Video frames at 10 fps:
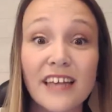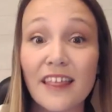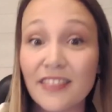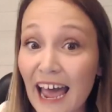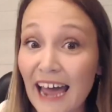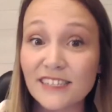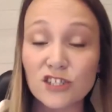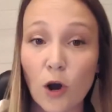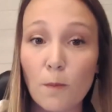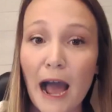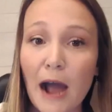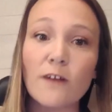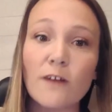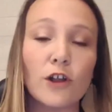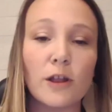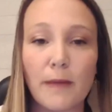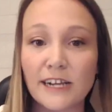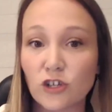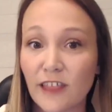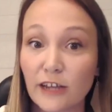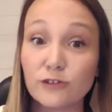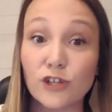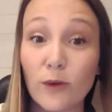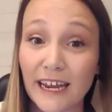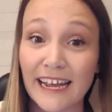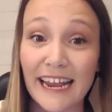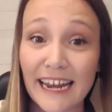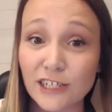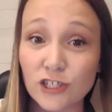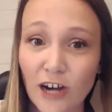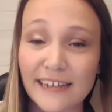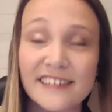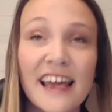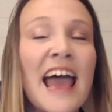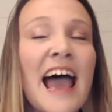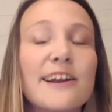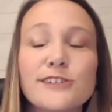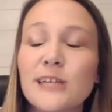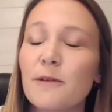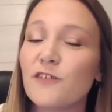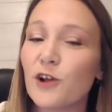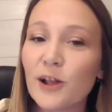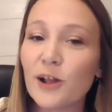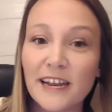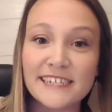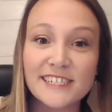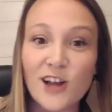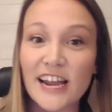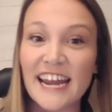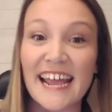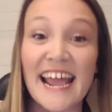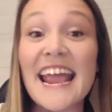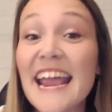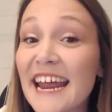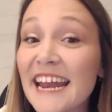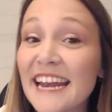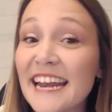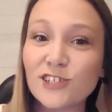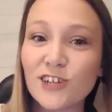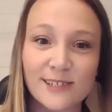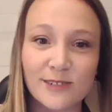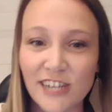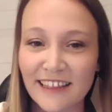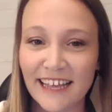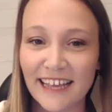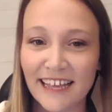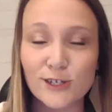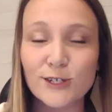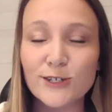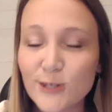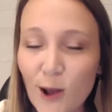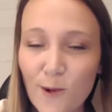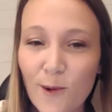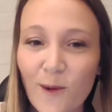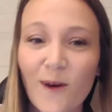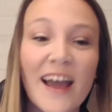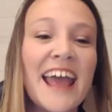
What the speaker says: That is so powerful to make sure that you don't get any strikes. I know some of you are committed to not getting any strikes, which I think is so cool.